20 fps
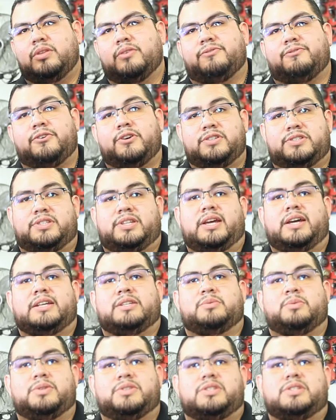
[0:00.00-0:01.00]
the first
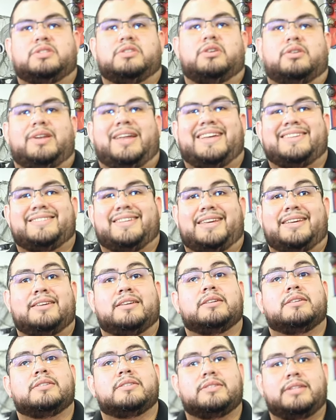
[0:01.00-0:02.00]
test, which is known as a
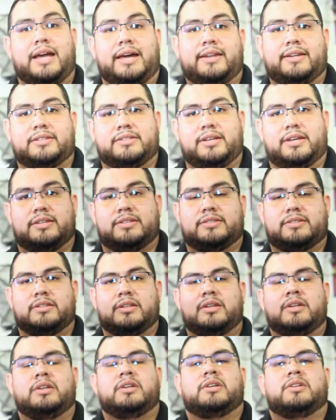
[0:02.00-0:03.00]
static test.
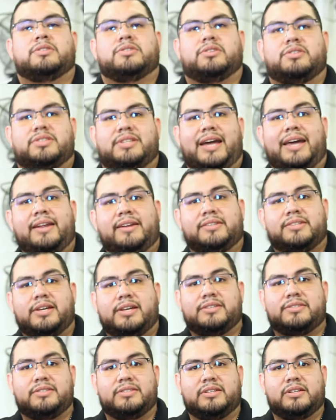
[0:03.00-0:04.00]
So static
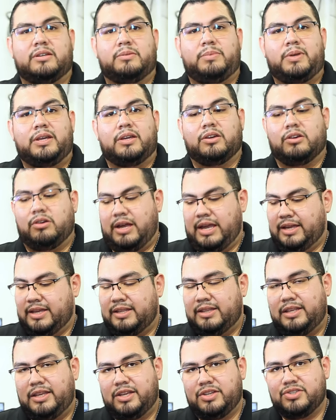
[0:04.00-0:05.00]
test is gonna be
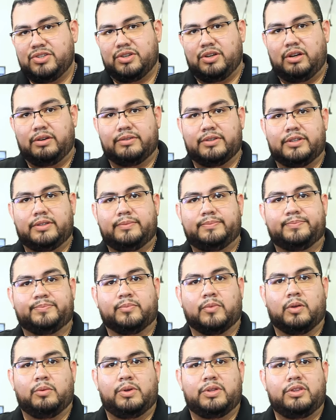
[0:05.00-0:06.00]
cranking the engine over
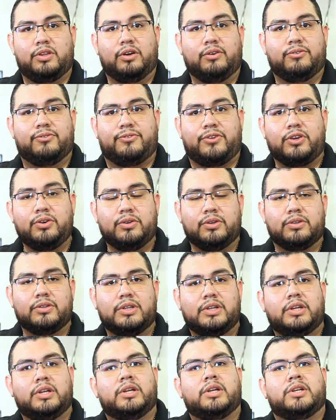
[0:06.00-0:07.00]
with no fuel,
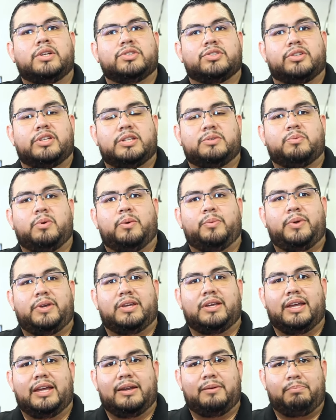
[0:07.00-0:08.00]
so this way we
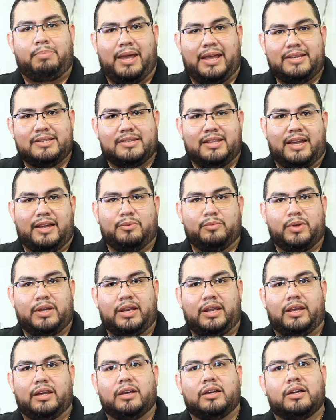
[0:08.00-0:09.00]
can get a baseline
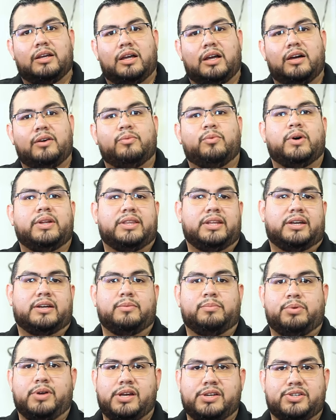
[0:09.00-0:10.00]
reading of what the
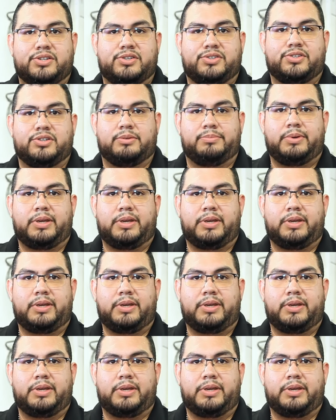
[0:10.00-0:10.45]
compression should